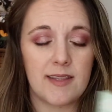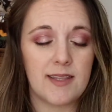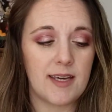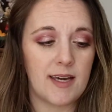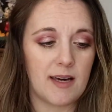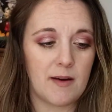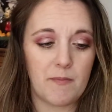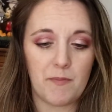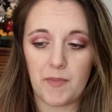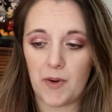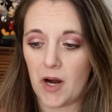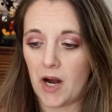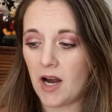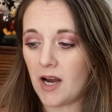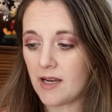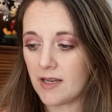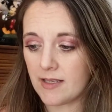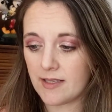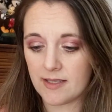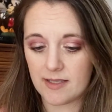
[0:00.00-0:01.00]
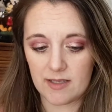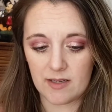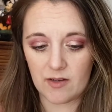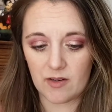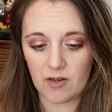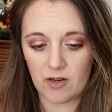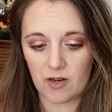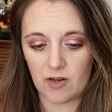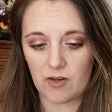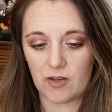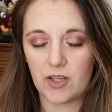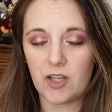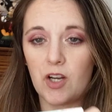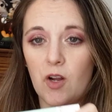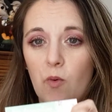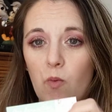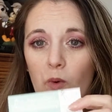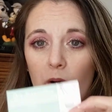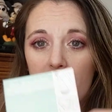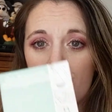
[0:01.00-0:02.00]
the box, or
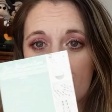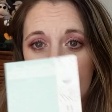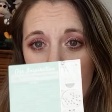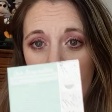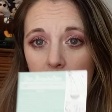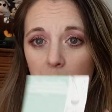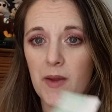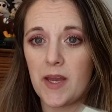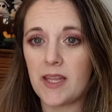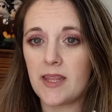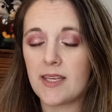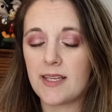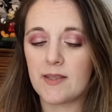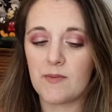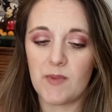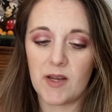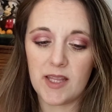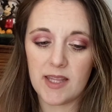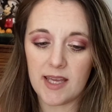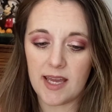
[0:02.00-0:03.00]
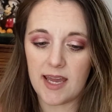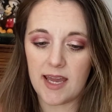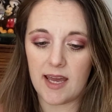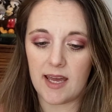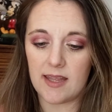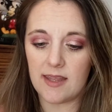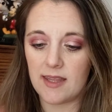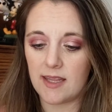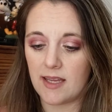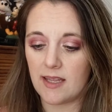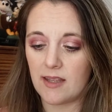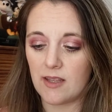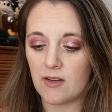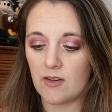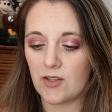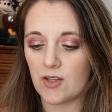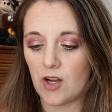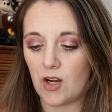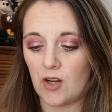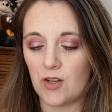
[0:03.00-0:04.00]
what's coming this month, and then
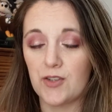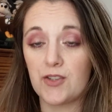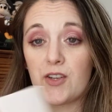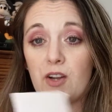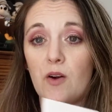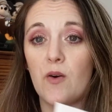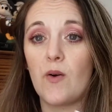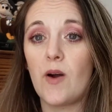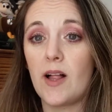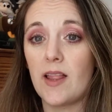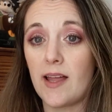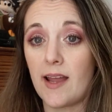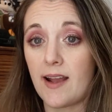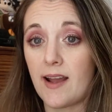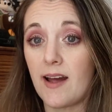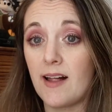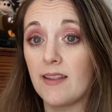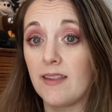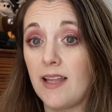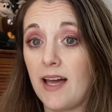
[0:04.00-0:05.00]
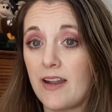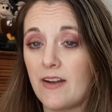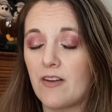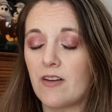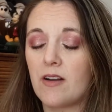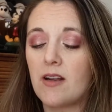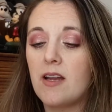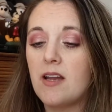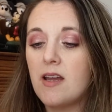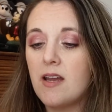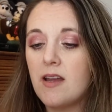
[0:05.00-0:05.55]
there's also like a letter.